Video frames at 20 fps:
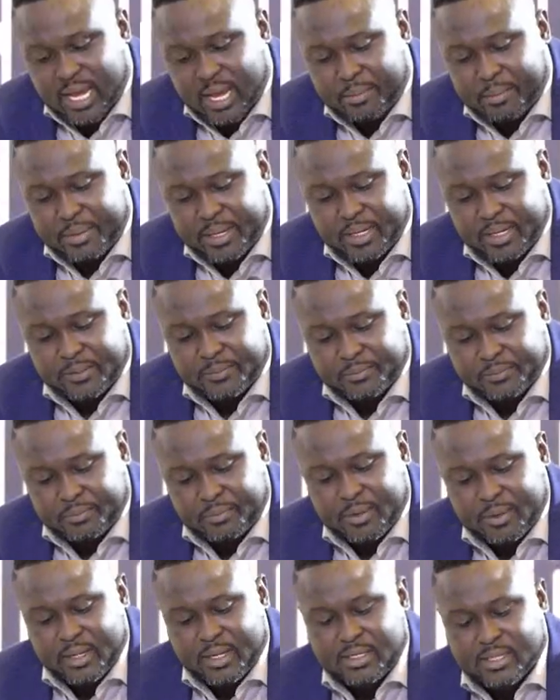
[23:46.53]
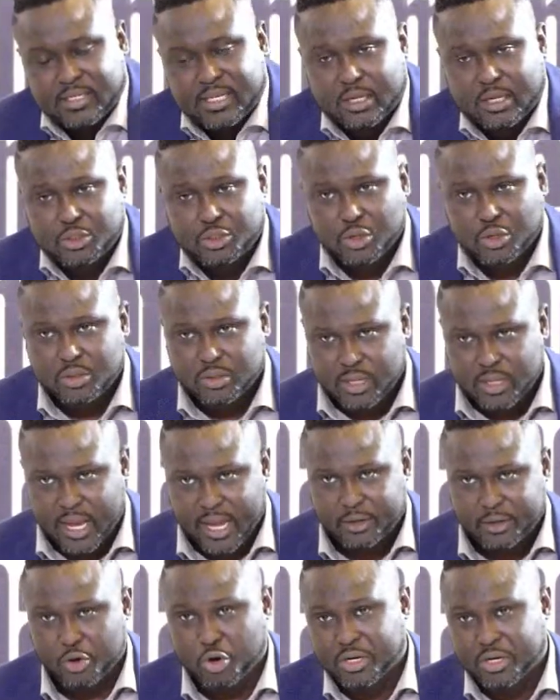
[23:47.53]
being sanctioned and
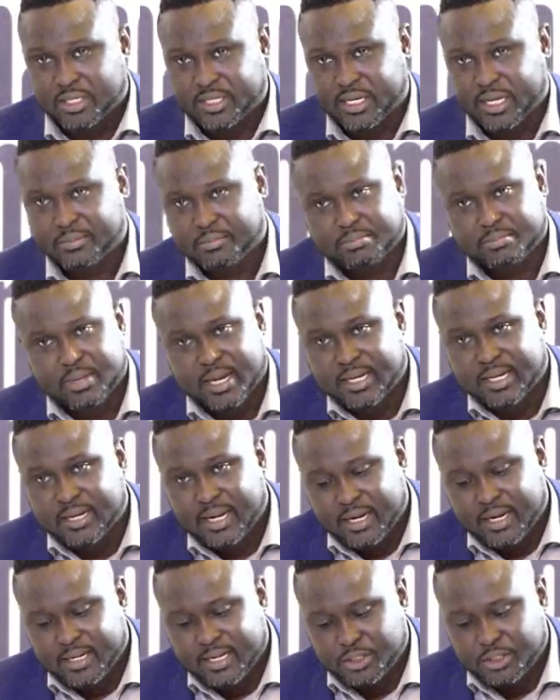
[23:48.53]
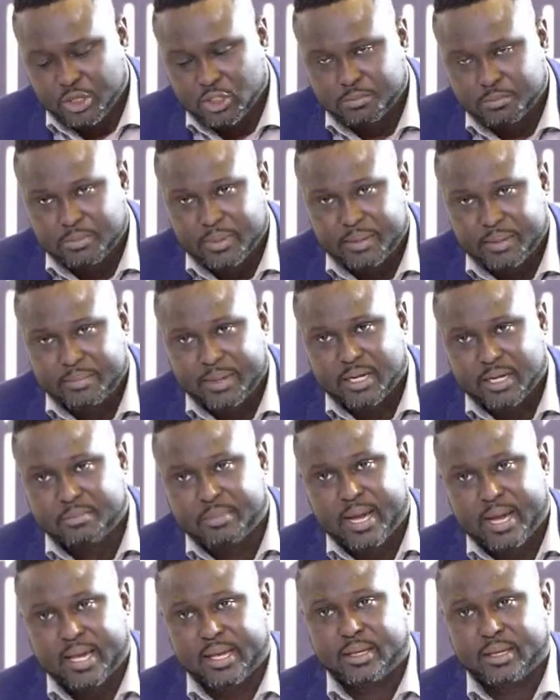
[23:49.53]
audited, and decisions made
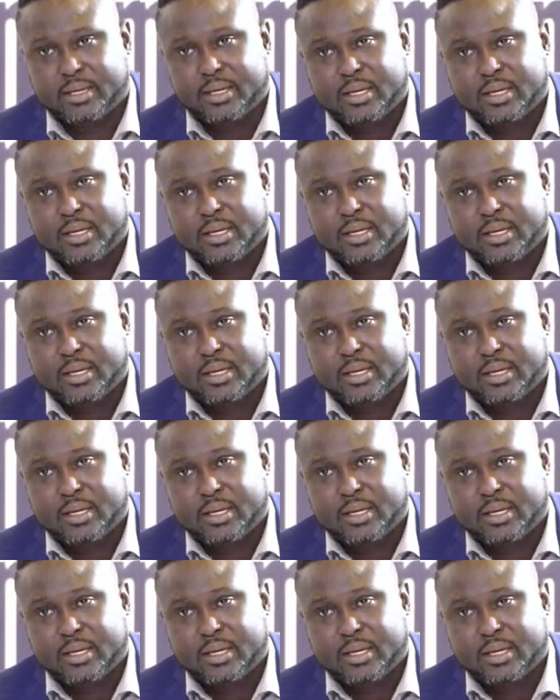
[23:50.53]
by